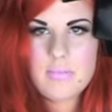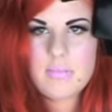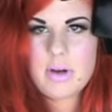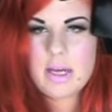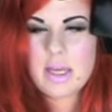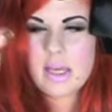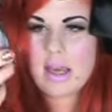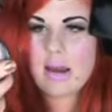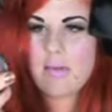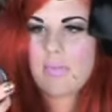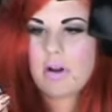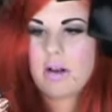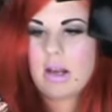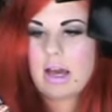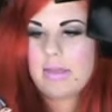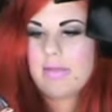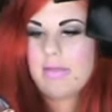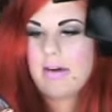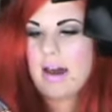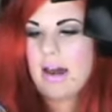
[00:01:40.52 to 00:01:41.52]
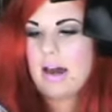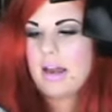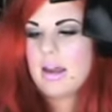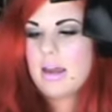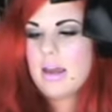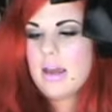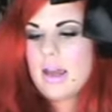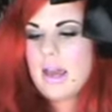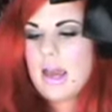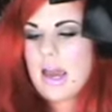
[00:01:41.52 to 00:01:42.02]
my camera like that,
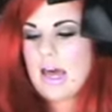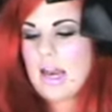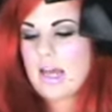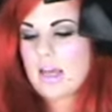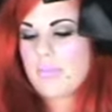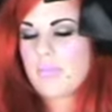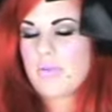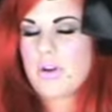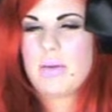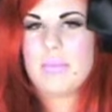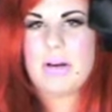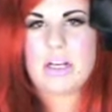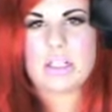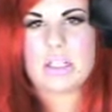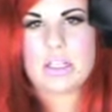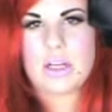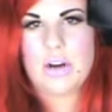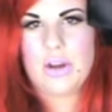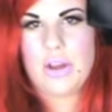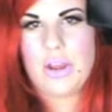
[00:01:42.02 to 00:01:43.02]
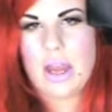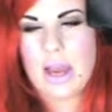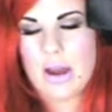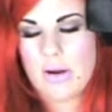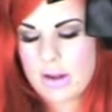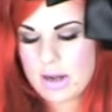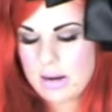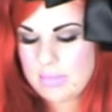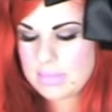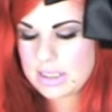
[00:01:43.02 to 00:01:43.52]
and I can pretty much tell you how
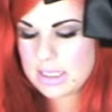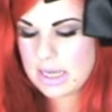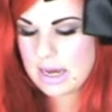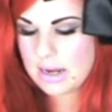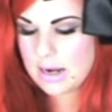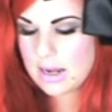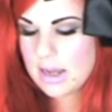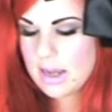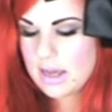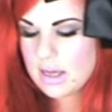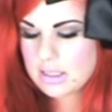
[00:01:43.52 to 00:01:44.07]
it comes out.